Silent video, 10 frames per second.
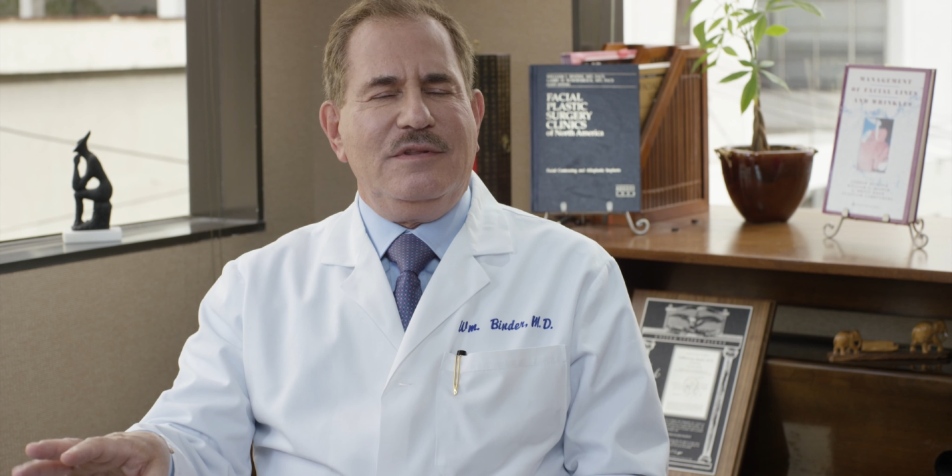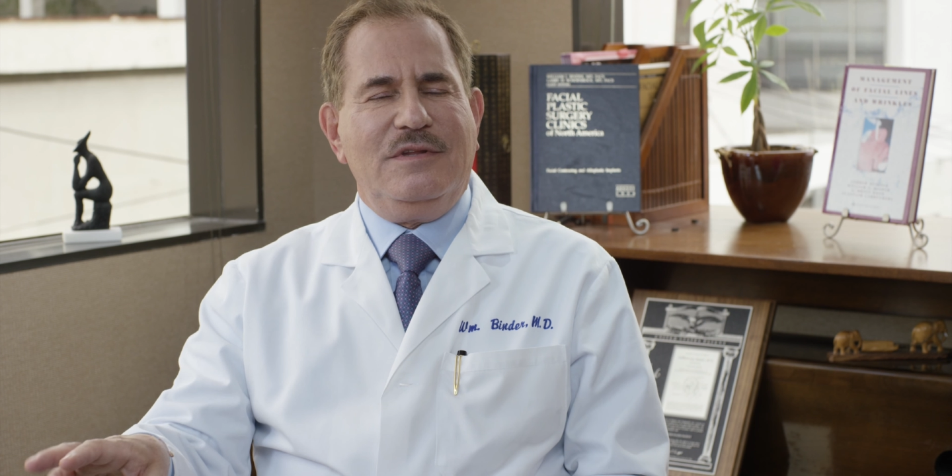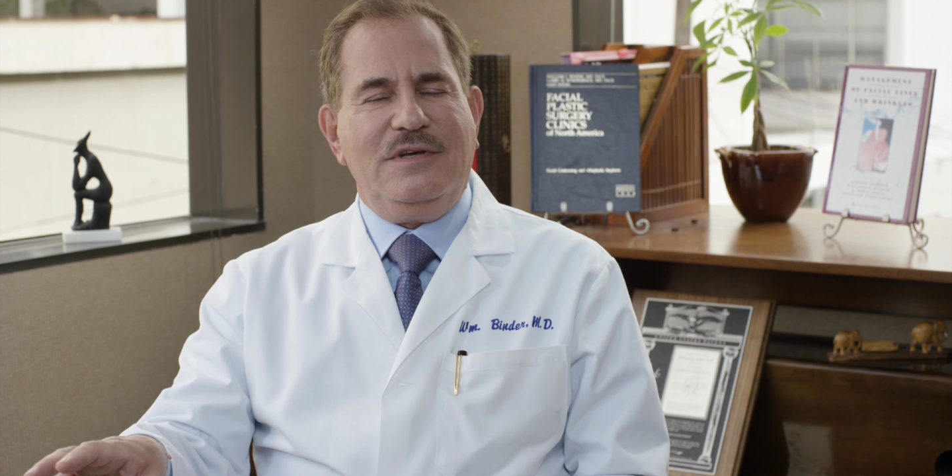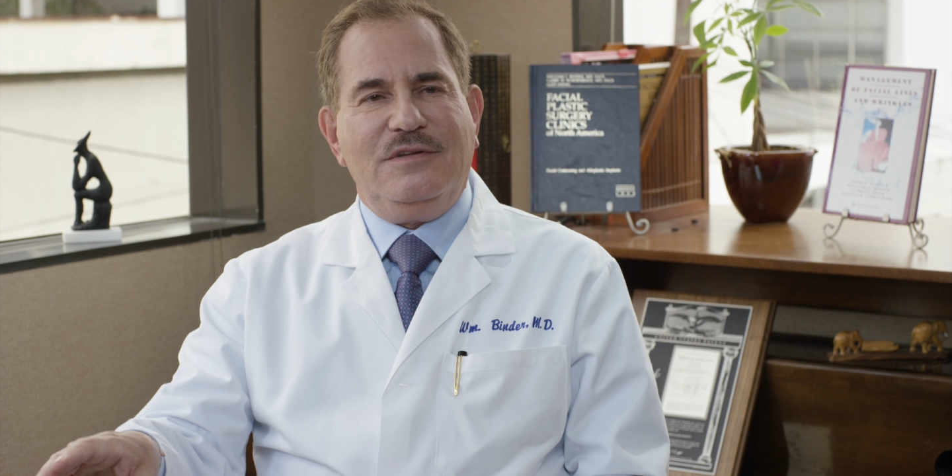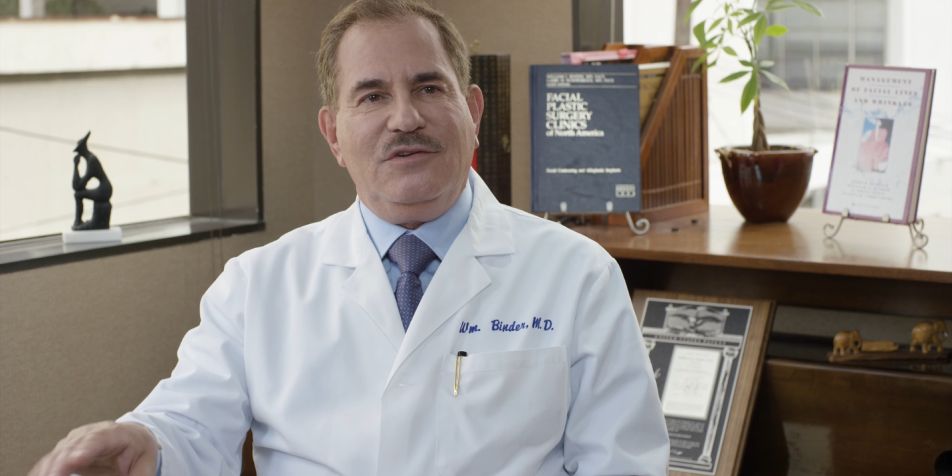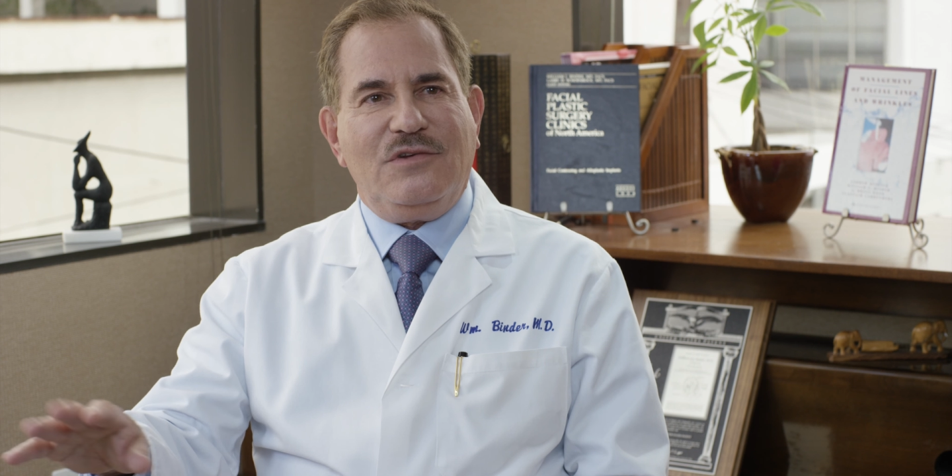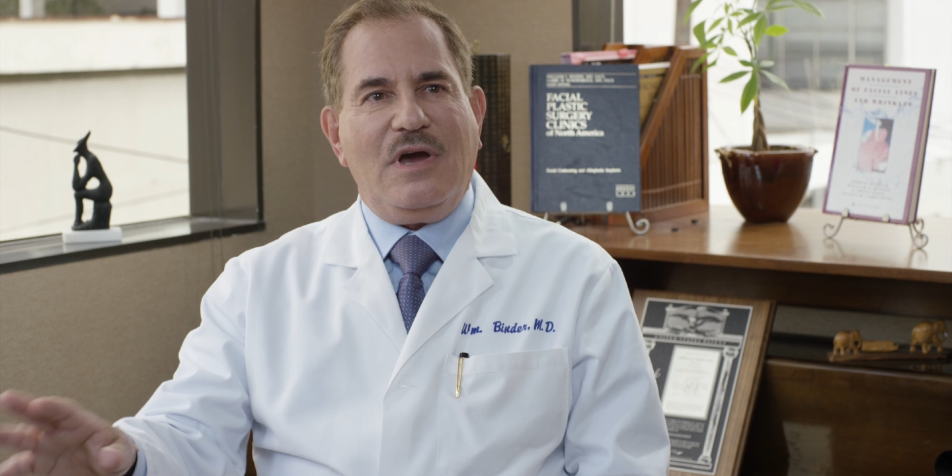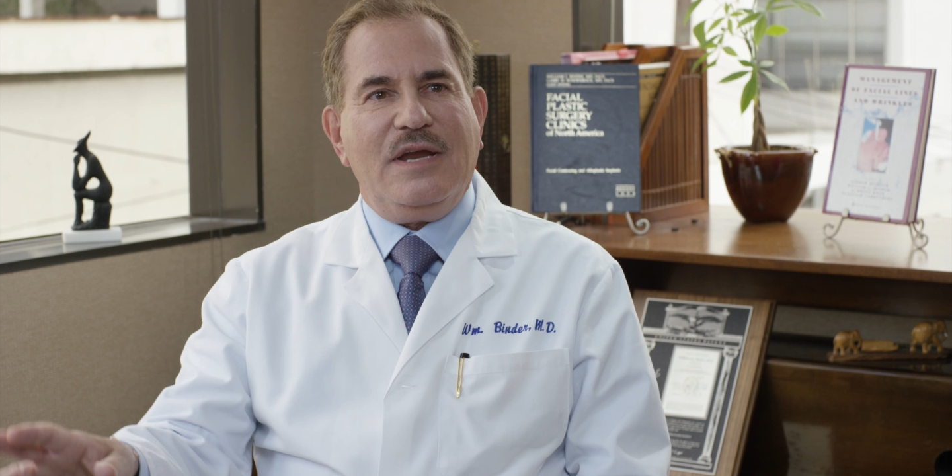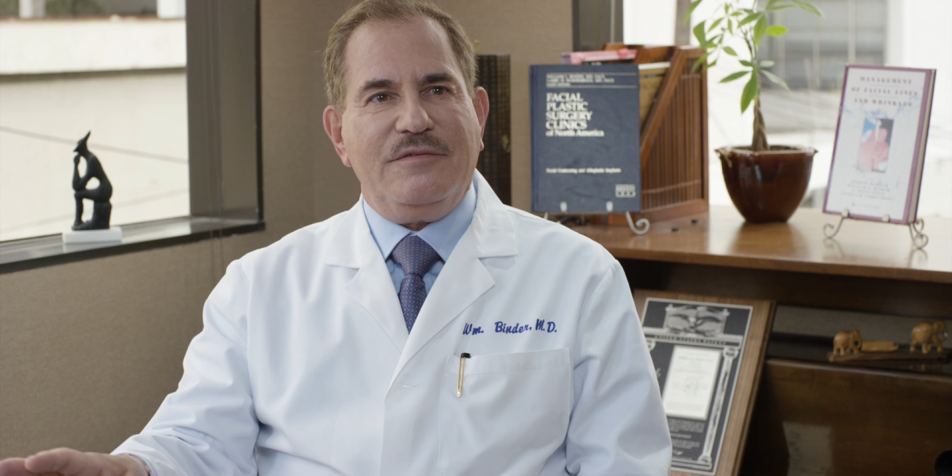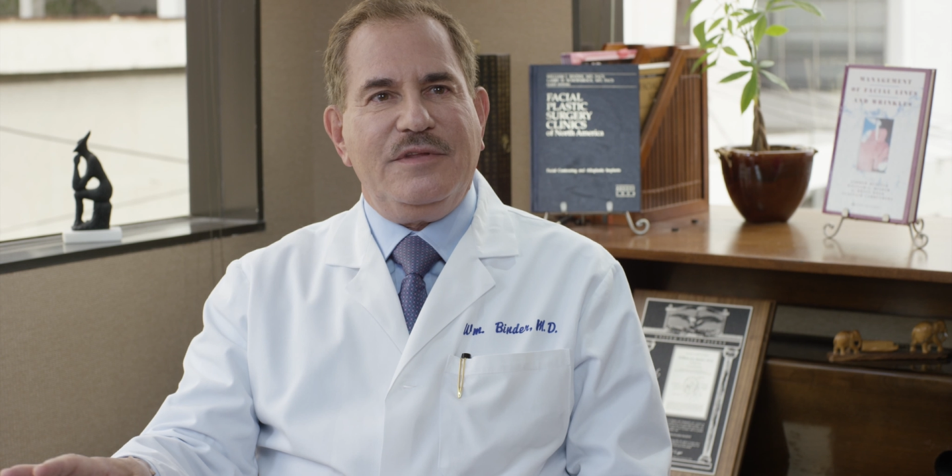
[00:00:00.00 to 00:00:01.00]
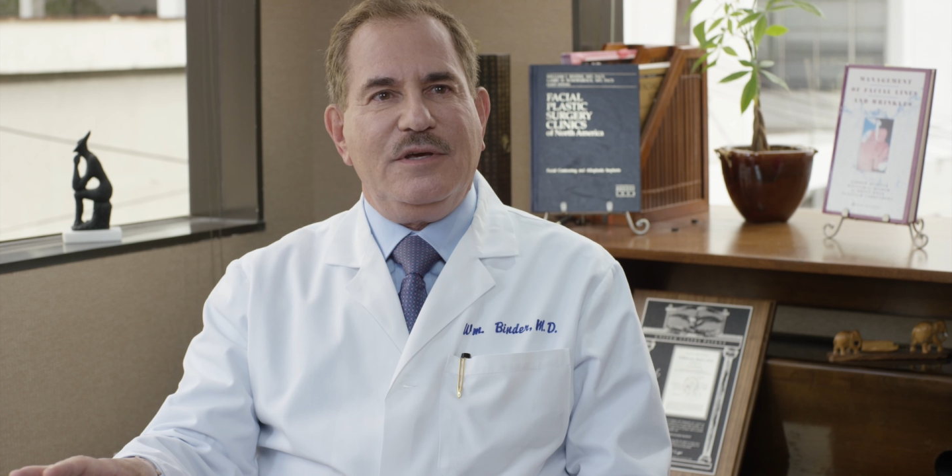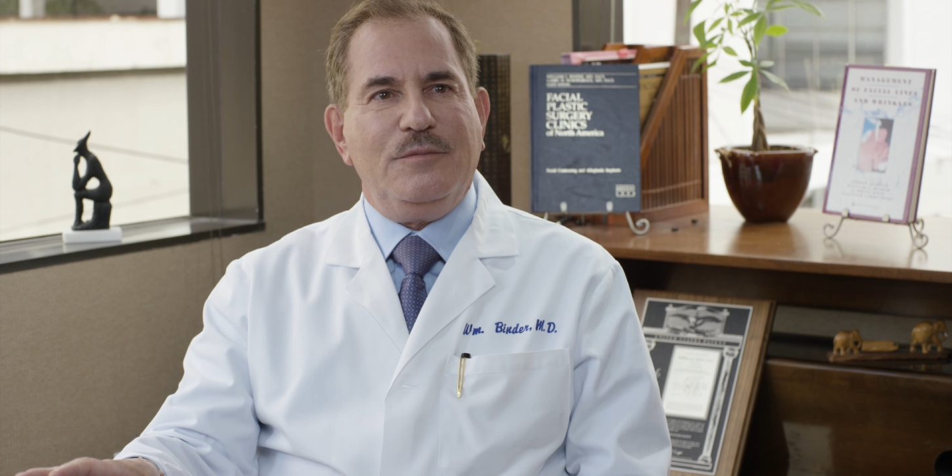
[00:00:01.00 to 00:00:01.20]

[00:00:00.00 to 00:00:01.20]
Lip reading: the design of the